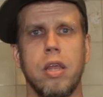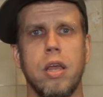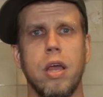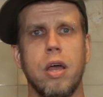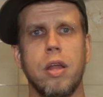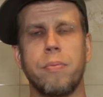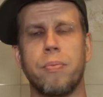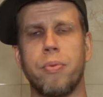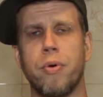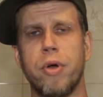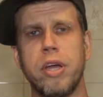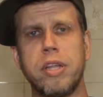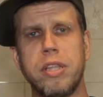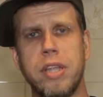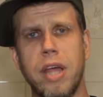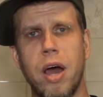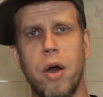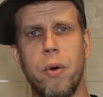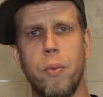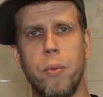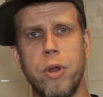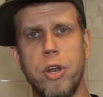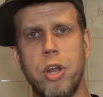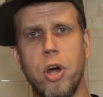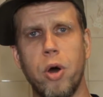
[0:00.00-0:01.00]
the
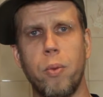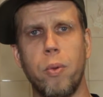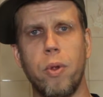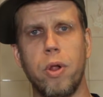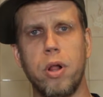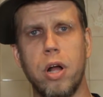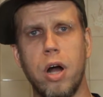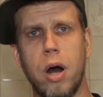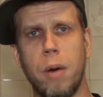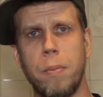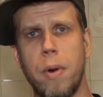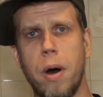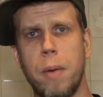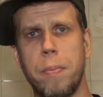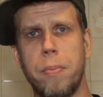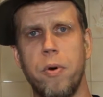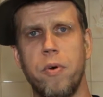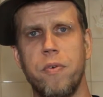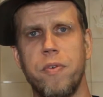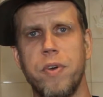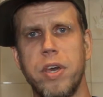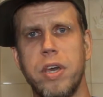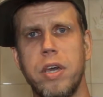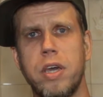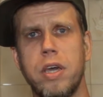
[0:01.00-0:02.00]
breakdown window will come up
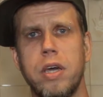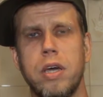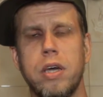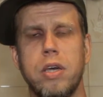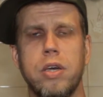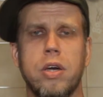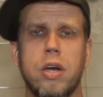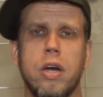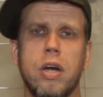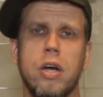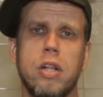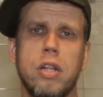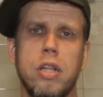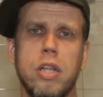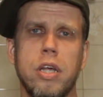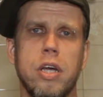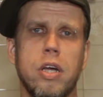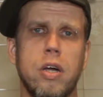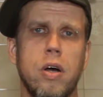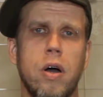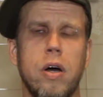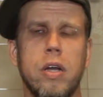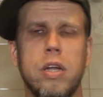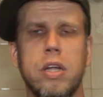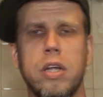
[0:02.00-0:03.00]
over here. You can
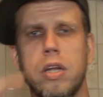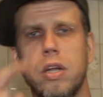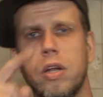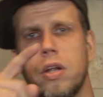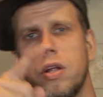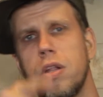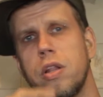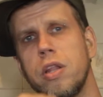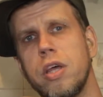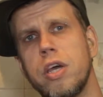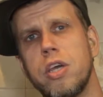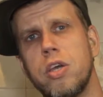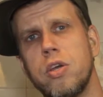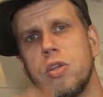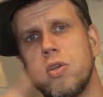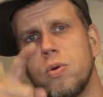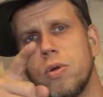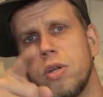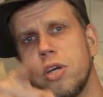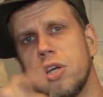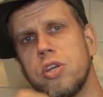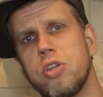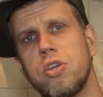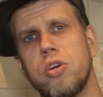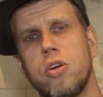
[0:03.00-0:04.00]
click on it and it'll link you to
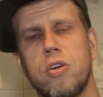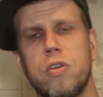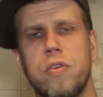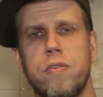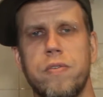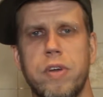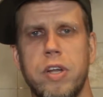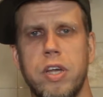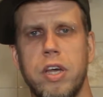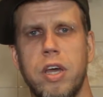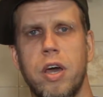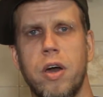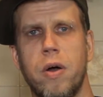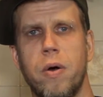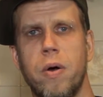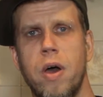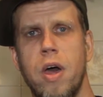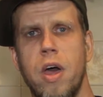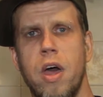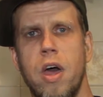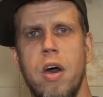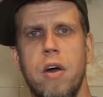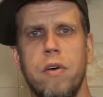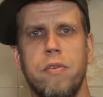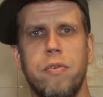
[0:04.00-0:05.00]
an external video
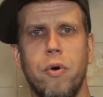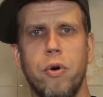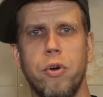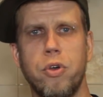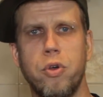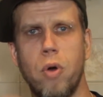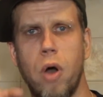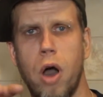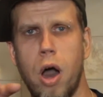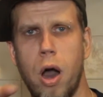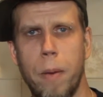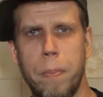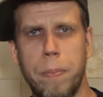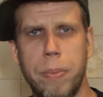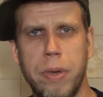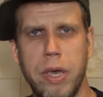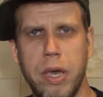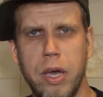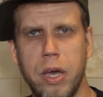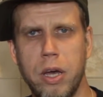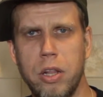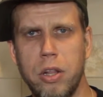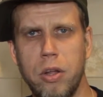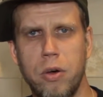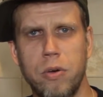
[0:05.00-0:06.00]
for all you uppy
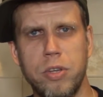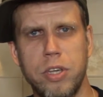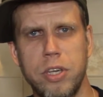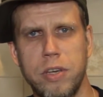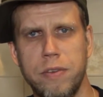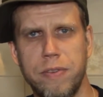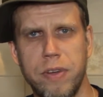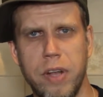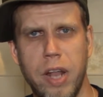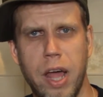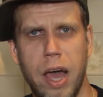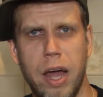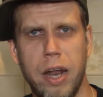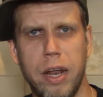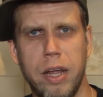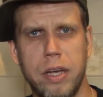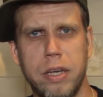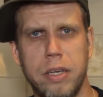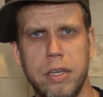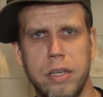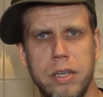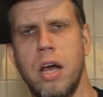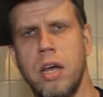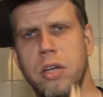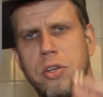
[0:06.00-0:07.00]
and closey
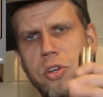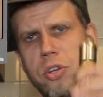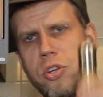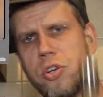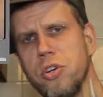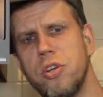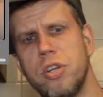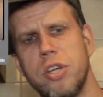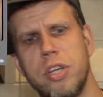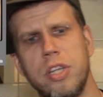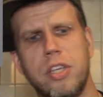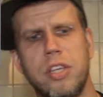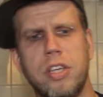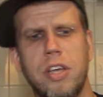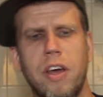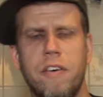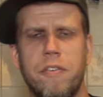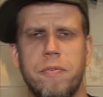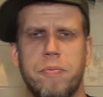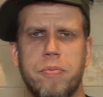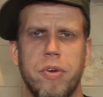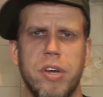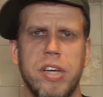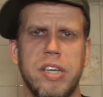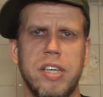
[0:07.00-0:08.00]
fanatics. So the unit
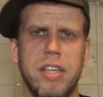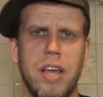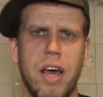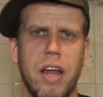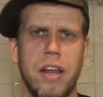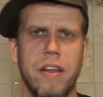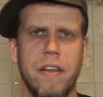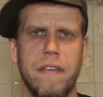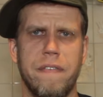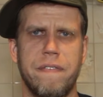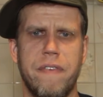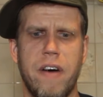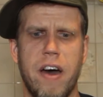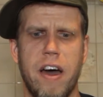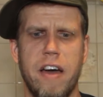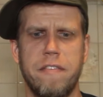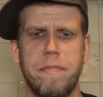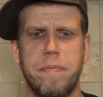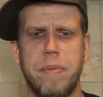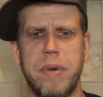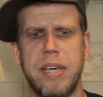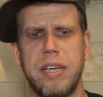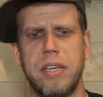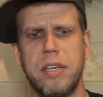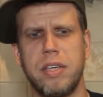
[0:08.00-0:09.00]
itself breaks down into
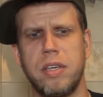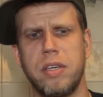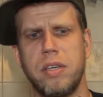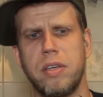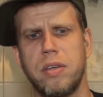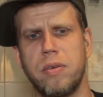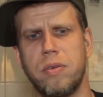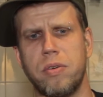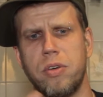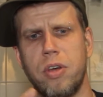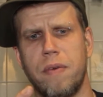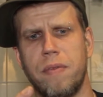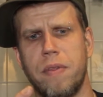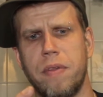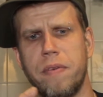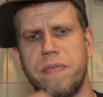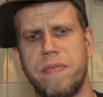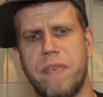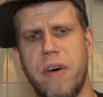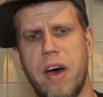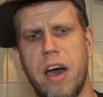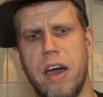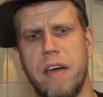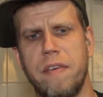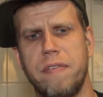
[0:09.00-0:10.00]
5 pieces. You have the
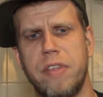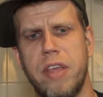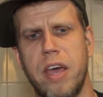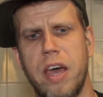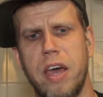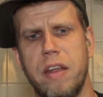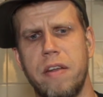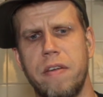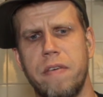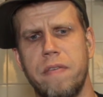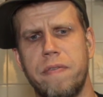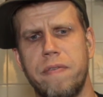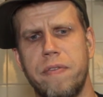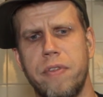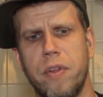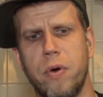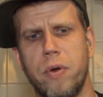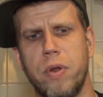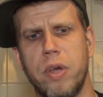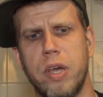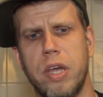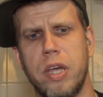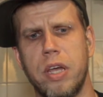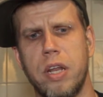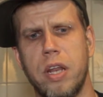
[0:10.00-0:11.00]
510
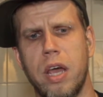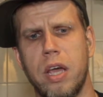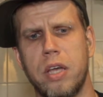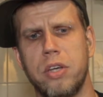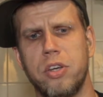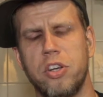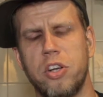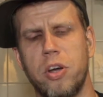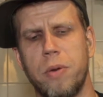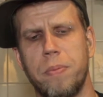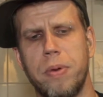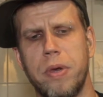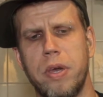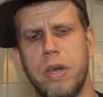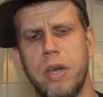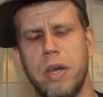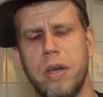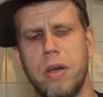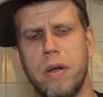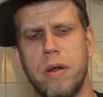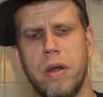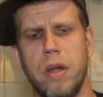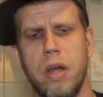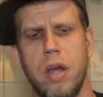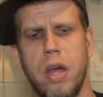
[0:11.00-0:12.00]
floating connection up
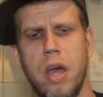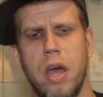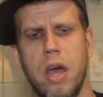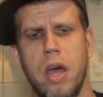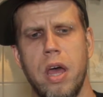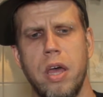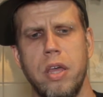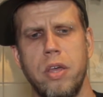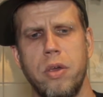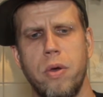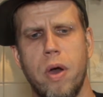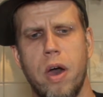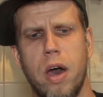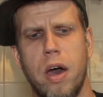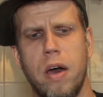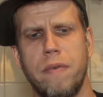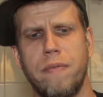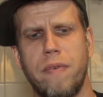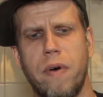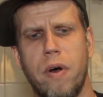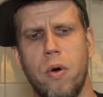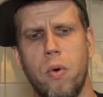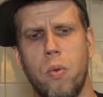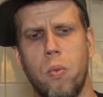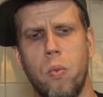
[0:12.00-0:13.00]
here. You
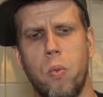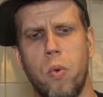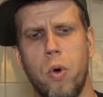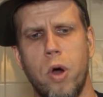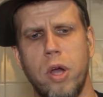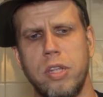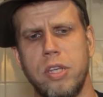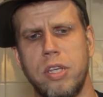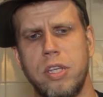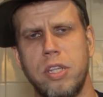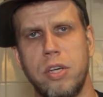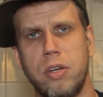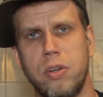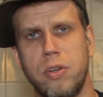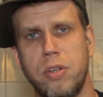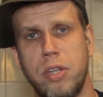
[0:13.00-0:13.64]
have one still